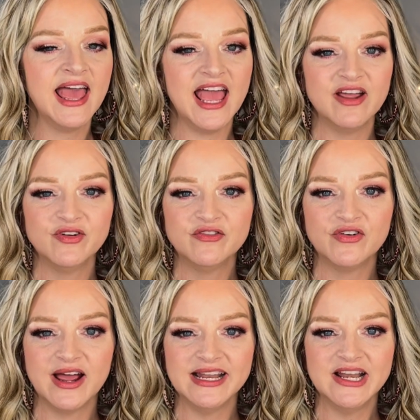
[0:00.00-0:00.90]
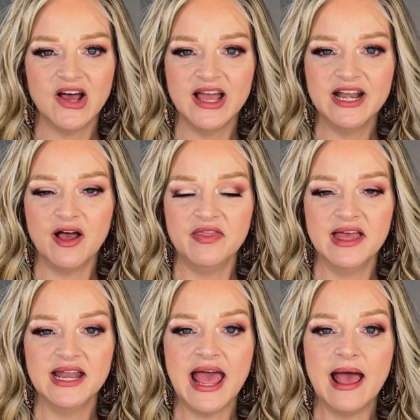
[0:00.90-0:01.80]
Every Friday night on
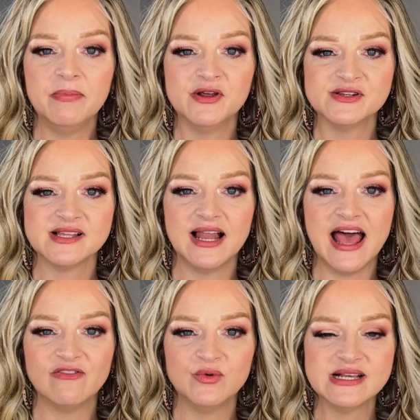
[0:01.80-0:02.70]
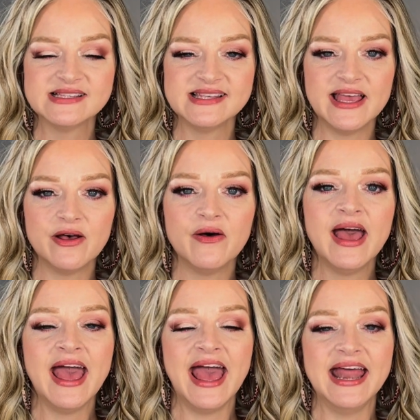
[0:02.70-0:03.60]
that app, there's a live wig sale
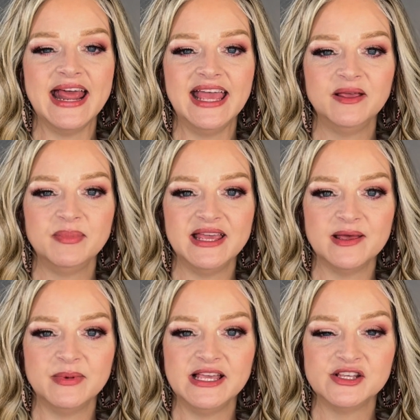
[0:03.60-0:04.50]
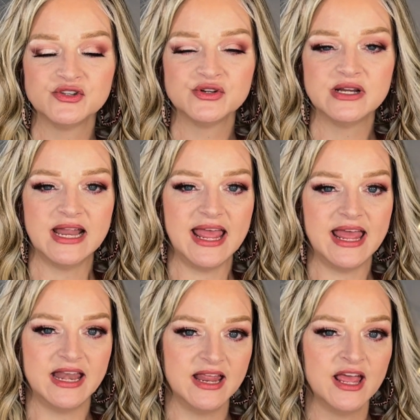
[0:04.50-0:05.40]
at 8 p.m. Eastern,
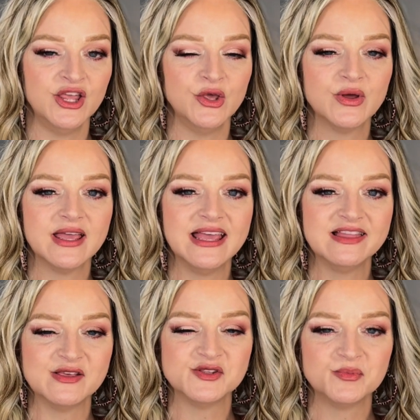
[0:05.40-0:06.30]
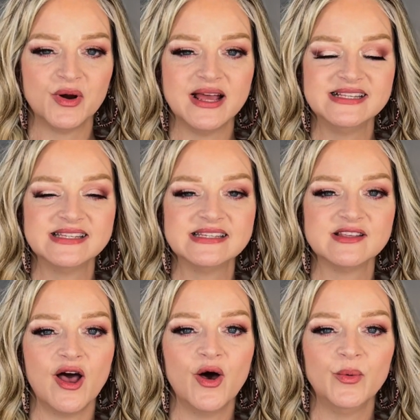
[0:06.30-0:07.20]
and you can get those prices
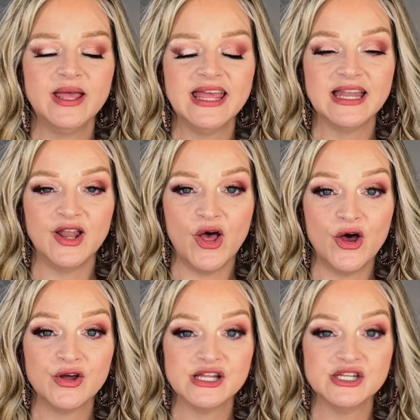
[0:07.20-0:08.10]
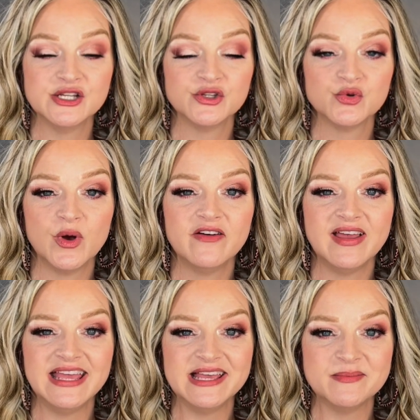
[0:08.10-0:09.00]
all weekend long until 12
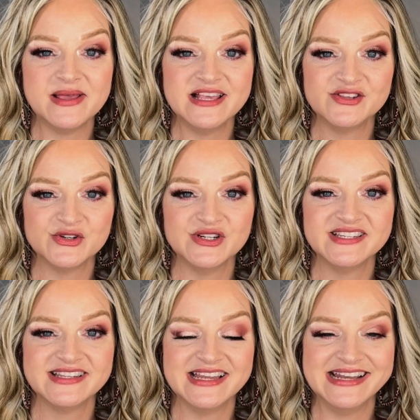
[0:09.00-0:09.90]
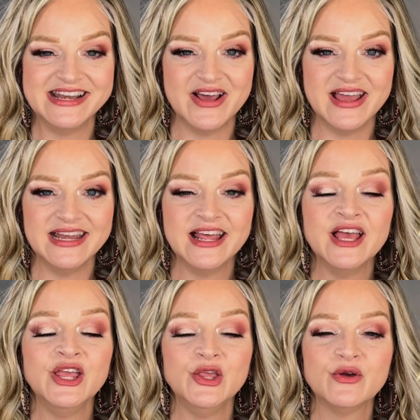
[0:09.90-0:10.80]
a.m. Eastern Sunday night.
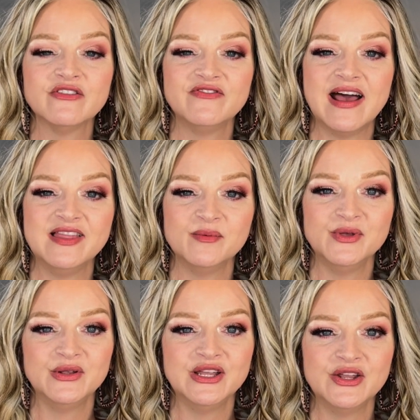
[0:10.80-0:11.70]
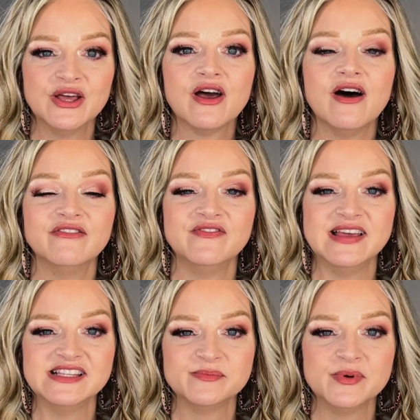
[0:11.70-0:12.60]
You can find the Beauty Nook on
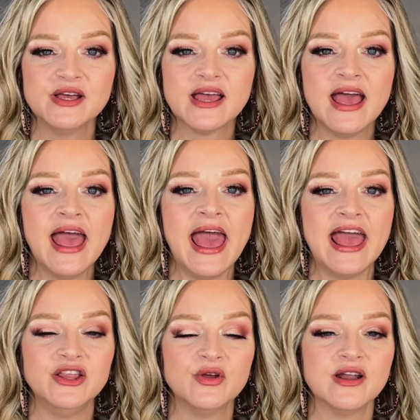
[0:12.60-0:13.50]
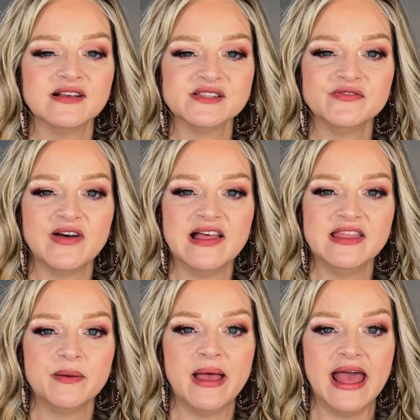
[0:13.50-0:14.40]
Facebook, and you can also find
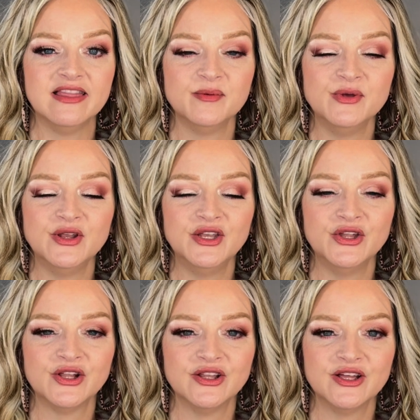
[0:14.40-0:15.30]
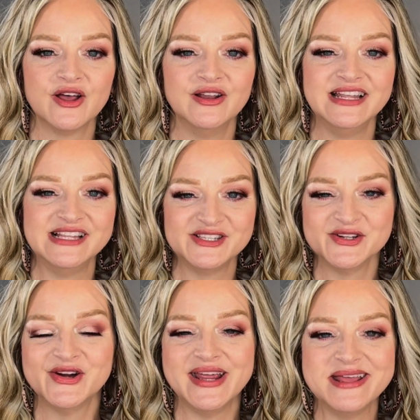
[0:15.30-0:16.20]
them at the Beauty Nook Look on
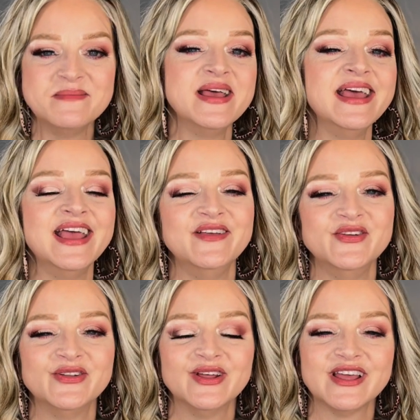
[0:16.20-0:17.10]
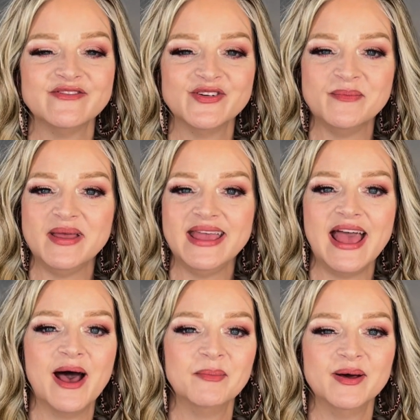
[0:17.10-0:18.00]
Instagram. If you're looking for me,
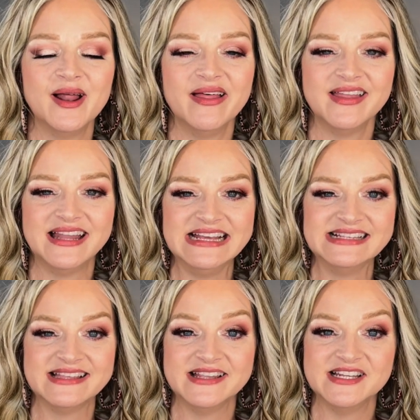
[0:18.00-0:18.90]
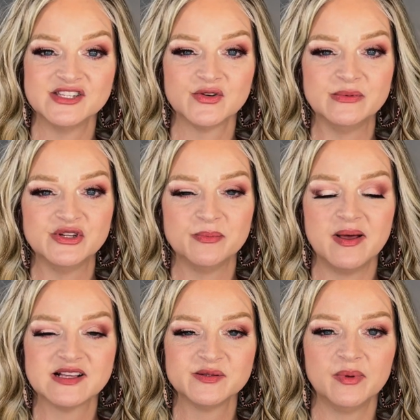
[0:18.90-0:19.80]
I'll put all the links in the description
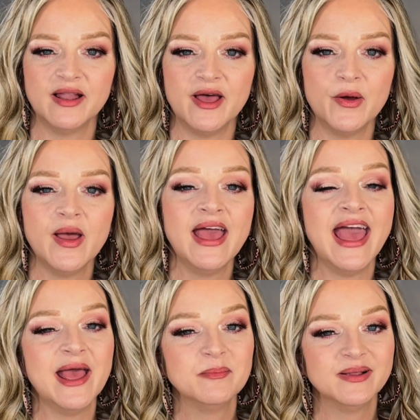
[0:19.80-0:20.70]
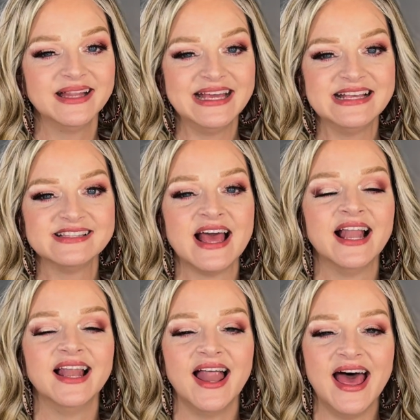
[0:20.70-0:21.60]
box below. And please
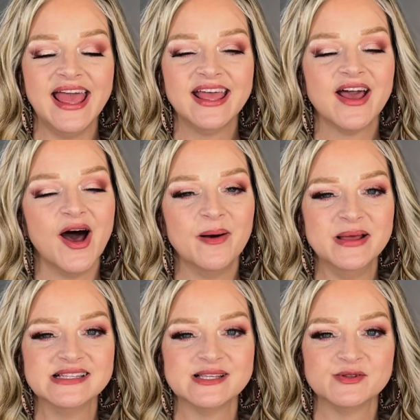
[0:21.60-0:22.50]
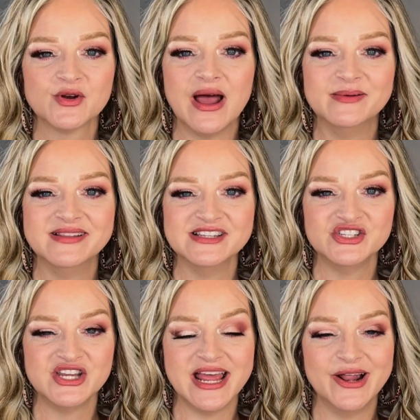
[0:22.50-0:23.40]
like, comment, and subscribe to this
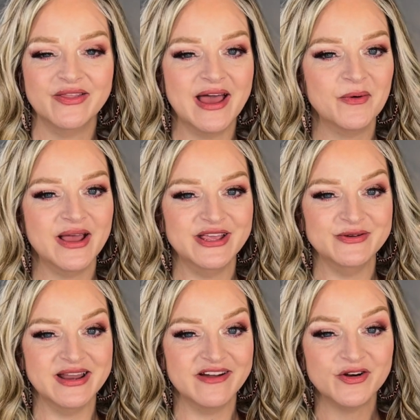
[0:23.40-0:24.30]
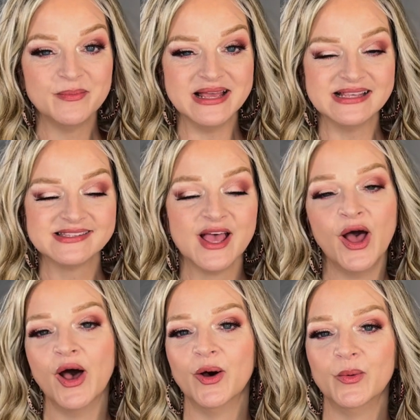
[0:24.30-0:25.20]
channel. That way you never miss
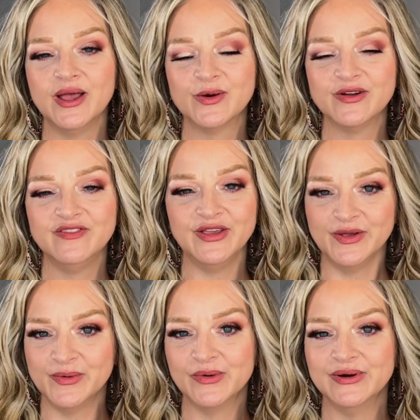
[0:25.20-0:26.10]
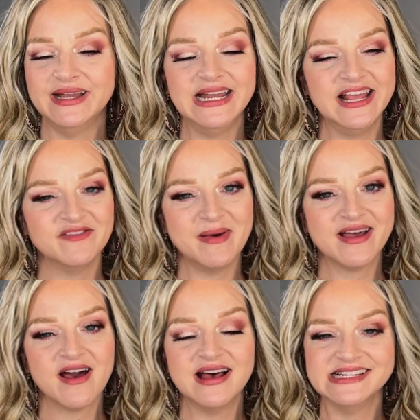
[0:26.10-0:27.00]
a wig review or any of my
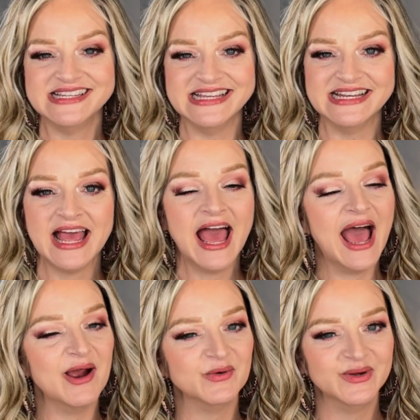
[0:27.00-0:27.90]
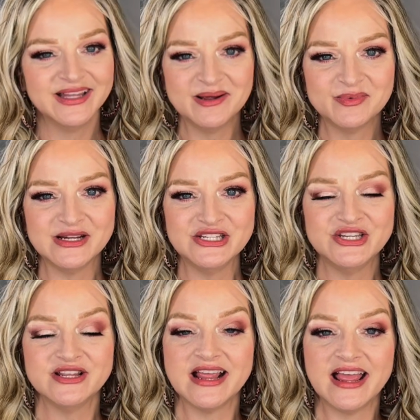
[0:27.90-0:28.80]
content. I really
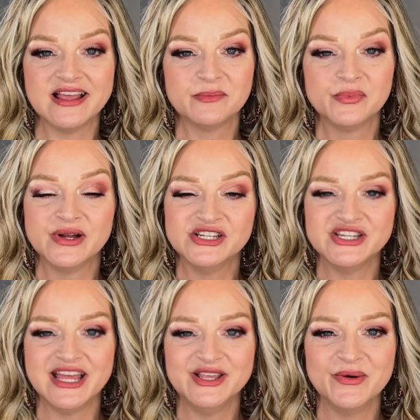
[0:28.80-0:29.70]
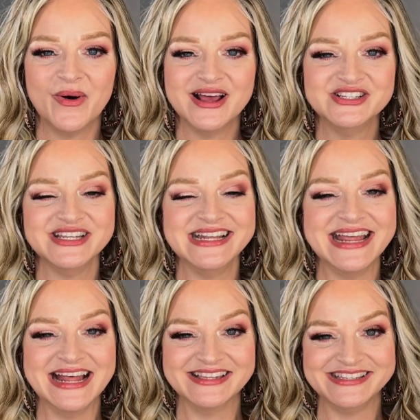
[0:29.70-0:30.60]
appreciate you watching,
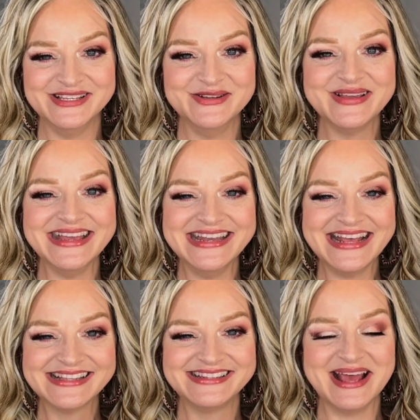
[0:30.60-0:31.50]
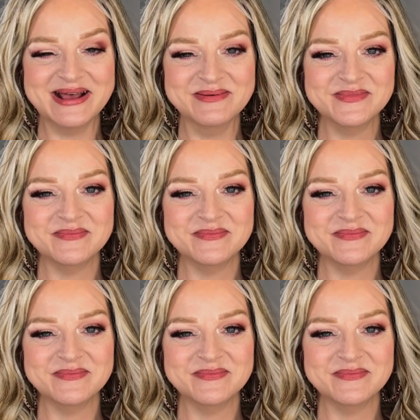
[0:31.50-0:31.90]
and I'll see you again next time.